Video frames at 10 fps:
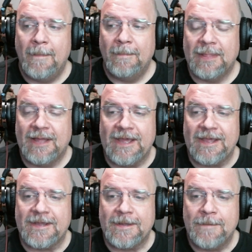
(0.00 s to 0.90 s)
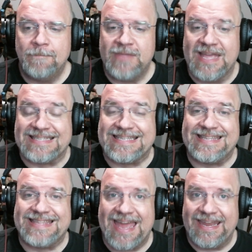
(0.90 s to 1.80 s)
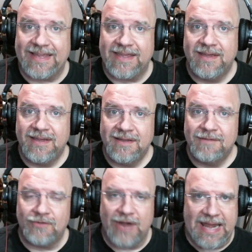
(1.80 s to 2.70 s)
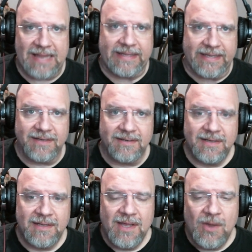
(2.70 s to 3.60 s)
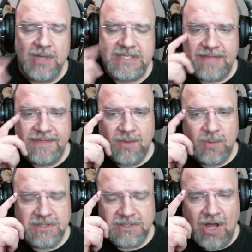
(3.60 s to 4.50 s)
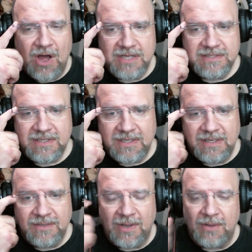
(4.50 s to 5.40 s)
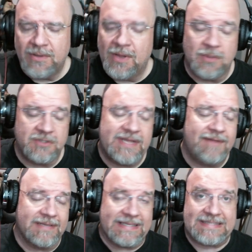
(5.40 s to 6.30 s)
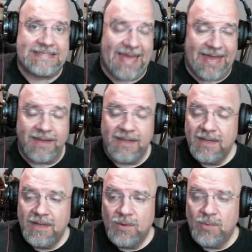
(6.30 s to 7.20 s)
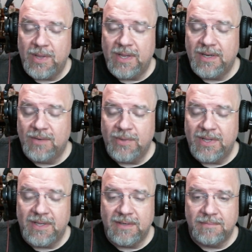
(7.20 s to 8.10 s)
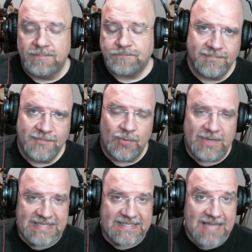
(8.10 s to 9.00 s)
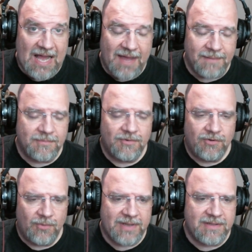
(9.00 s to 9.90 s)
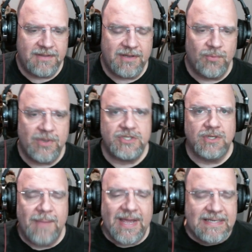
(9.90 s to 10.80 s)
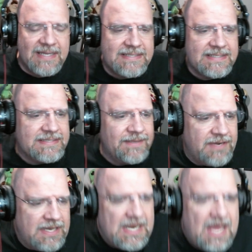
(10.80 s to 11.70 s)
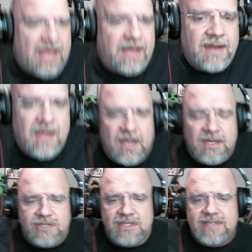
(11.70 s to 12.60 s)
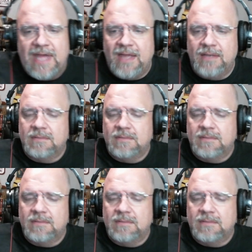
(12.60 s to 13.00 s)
like the aesthetic for Alien, which I think was lost. It was definitely set when when Ridley Scott directed the original back in nineteen seventy-nine. Just that